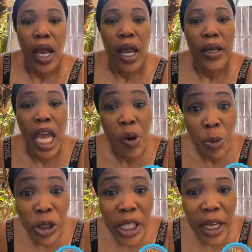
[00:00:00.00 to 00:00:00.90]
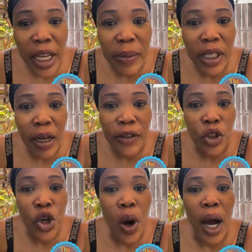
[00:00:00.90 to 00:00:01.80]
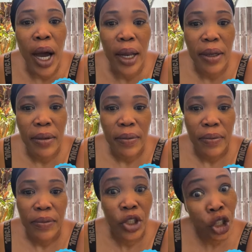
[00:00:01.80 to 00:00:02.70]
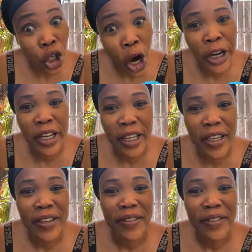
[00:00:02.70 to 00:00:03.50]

they will present themselves to you all shortly.